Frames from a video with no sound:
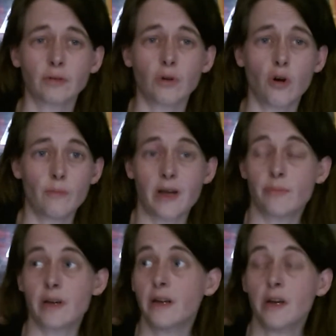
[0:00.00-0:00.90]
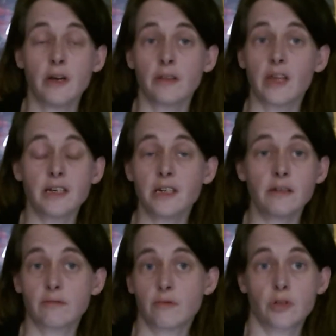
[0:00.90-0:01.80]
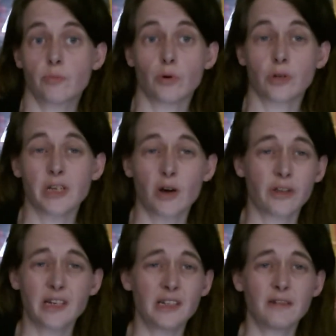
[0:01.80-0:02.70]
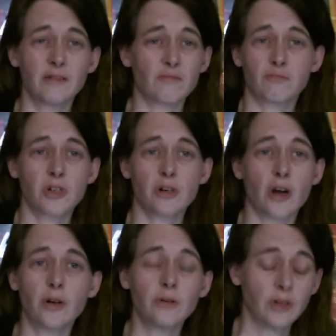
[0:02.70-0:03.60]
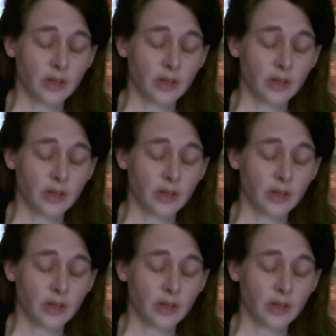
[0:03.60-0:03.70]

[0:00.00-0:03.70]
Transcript: or maybe they did support it, or they didn't, you know,